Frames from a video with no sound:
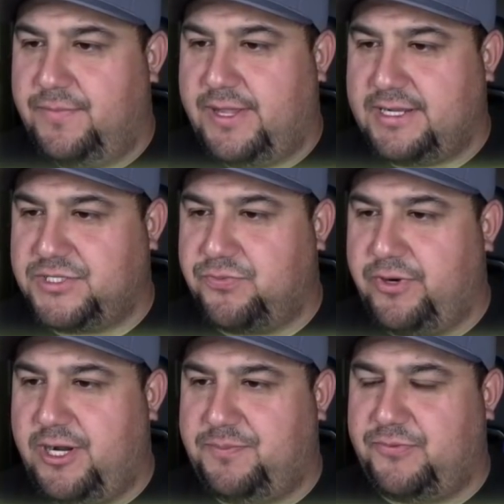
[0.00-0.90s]
That's
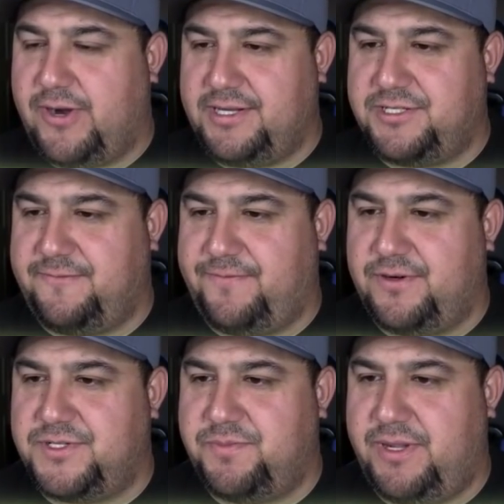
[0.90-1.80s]
ripped right to the
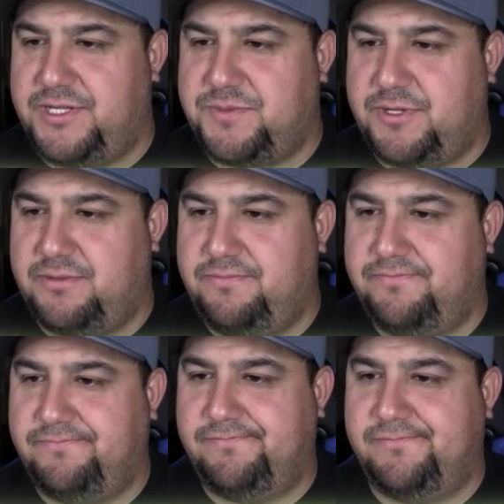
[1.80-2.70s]
first baseman.
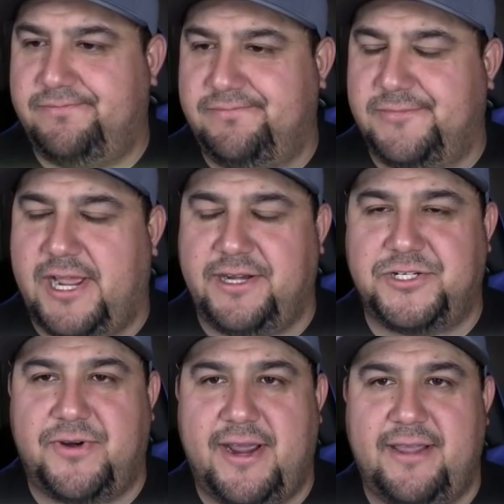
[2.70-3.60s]
Line
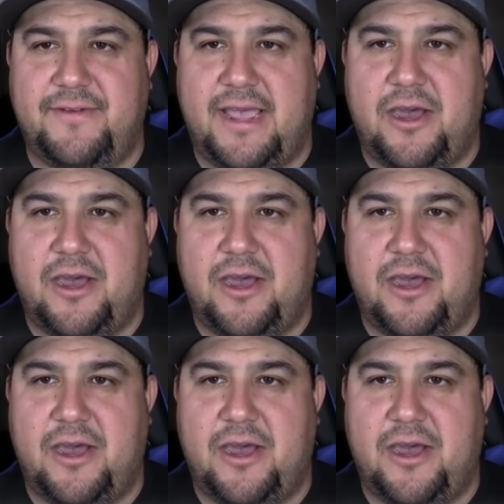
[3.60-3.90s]
drive